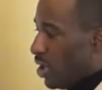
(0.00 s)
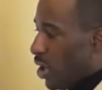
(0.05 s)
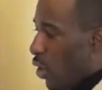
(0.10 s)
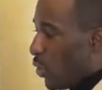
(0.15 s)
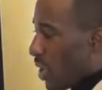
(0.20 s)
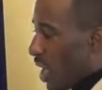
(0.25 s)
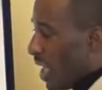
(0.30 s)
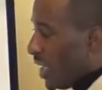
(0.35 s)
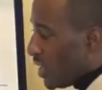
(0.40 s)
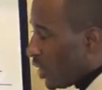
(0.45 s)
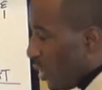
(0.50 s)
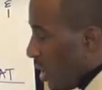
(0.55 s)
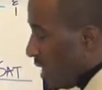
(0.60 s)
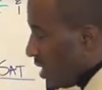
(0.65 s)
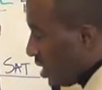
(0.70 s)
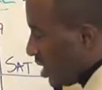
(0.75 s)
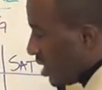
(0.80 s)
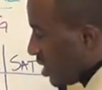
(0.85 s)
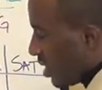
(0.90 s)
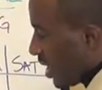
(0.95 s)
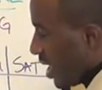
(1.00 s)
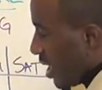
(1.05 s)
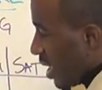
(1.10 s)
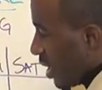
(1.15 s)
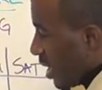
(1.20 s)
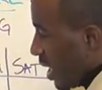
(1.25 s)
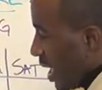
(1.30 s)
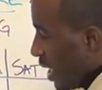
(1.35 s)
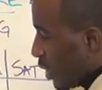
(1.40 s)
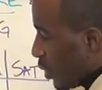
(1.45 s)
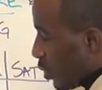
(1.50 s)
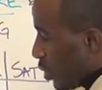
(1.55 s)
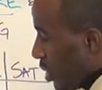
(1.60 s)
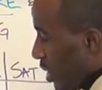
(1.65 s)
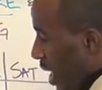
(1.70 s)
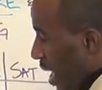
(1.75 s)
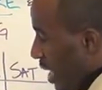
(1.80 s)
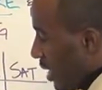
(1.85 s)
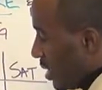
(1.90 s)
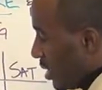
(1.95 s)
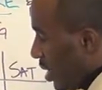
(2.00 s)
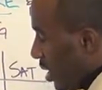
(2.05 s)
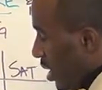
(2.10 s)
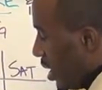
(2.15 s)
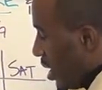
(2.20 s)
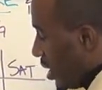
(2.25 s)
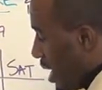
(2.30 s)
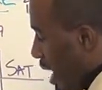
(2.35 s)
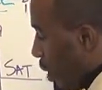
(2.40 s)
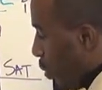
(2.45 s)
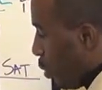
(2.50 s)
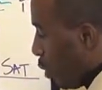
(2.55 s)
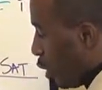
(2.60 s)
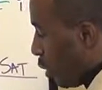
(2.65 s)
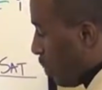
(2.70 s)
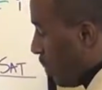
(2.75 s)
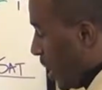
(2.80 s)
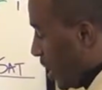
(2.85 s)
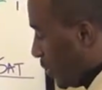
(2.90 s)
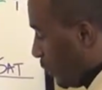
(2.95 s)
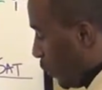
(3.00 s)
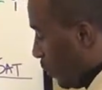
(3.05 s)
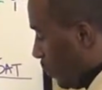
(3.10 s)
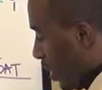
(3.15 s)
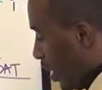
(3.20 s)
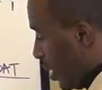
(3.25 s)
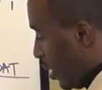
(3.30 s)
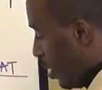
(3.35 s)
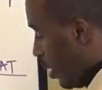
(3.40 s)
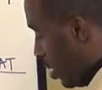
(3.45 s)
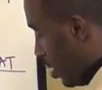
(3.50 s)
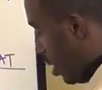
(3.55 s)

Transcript: Okay, and so let's just say that these are the dates that work best for me.